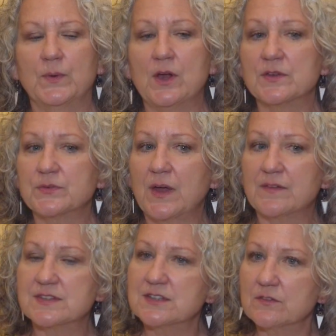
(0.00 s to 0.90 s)
We also
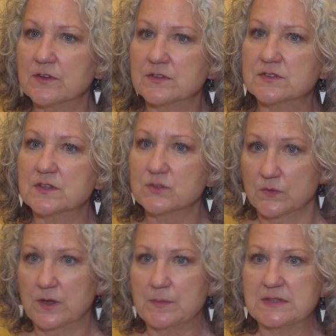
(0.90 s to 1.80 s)
have Silva's
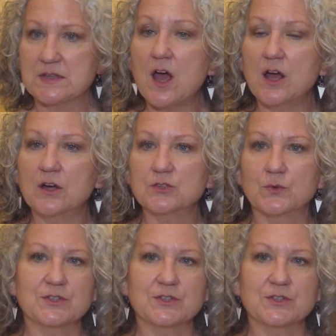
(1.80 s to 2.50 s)
Soothing Massage,